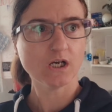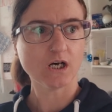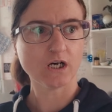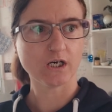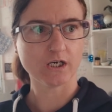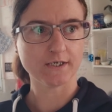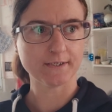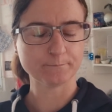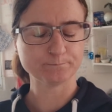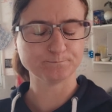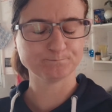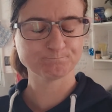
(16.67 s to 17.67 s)

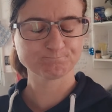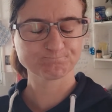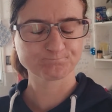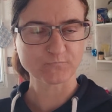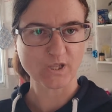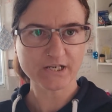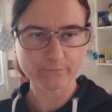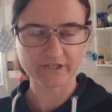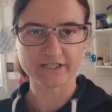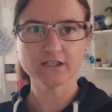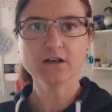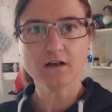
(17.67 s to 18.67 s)
Um,
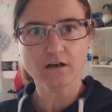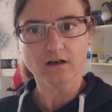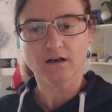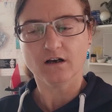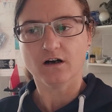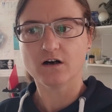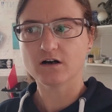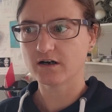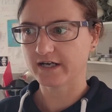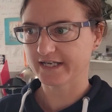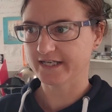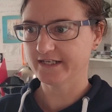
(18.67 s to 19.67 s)
anyway,
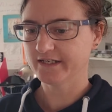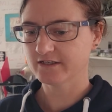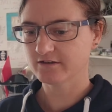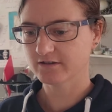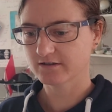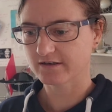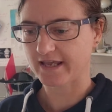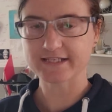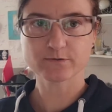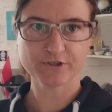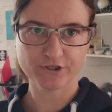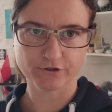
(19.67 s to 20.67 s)
I,
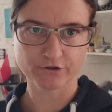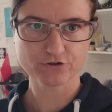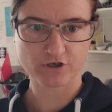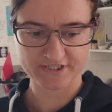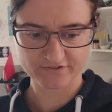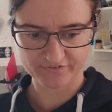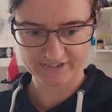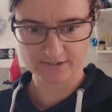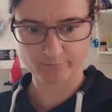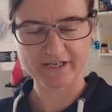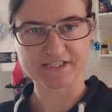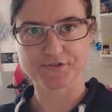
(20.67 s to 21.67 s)
as we know, tried to feed
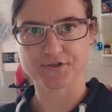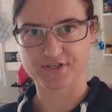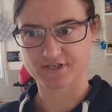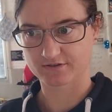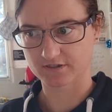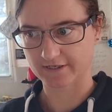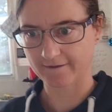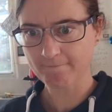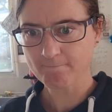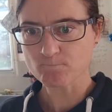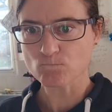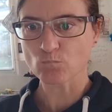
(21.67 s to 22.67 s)
Sebastian the other day